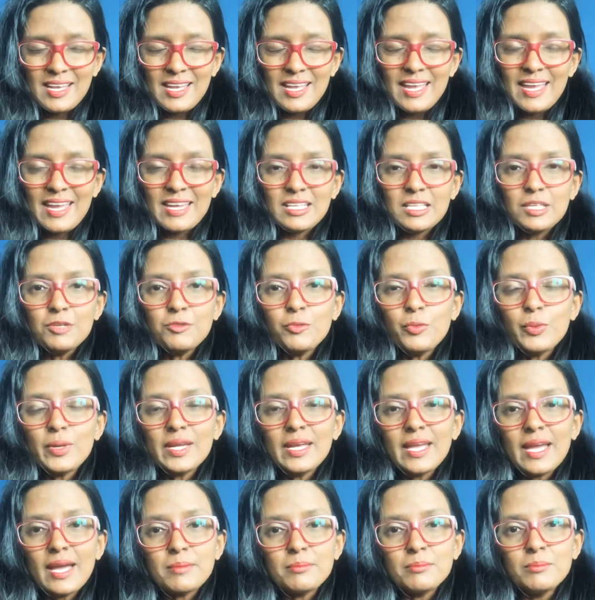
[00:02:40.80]
And if we
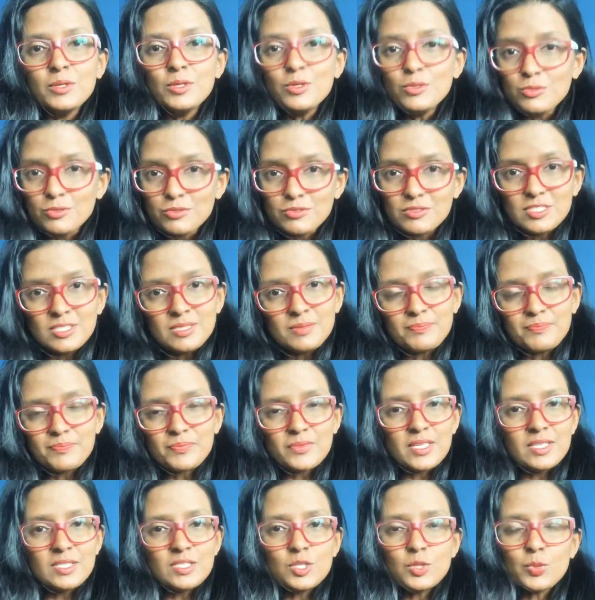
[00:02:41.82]
get moved
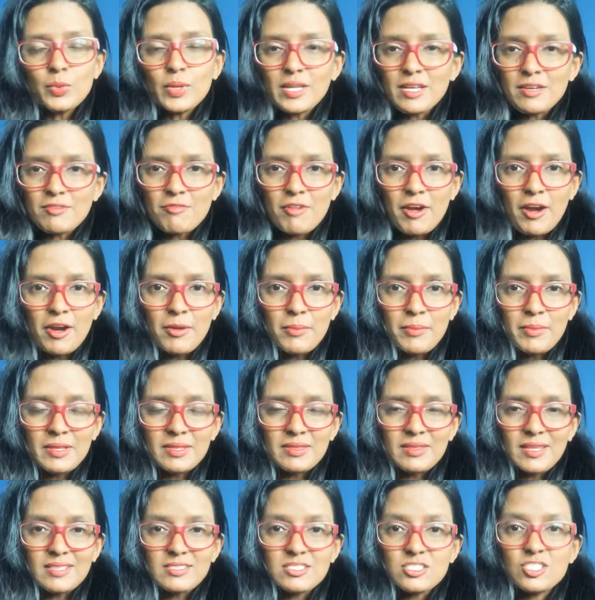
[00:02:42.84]
into an environment
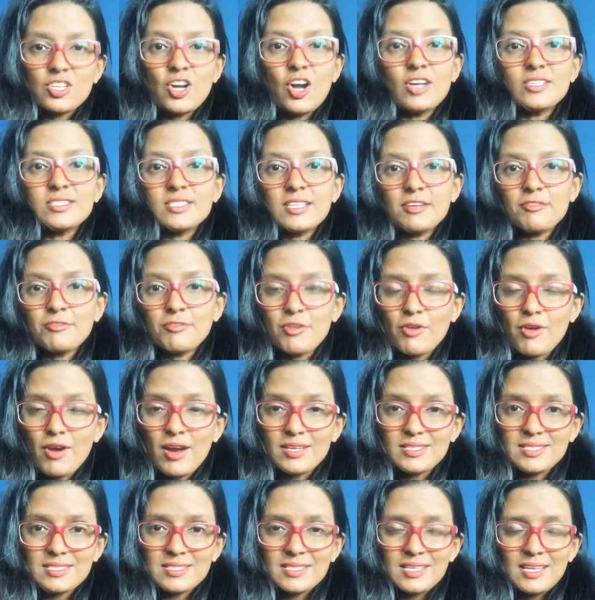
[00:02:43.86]
that's toxic for
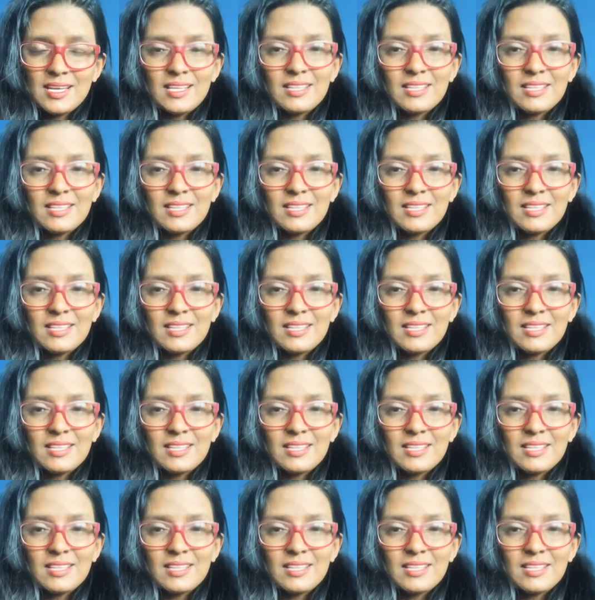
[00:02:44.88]
us,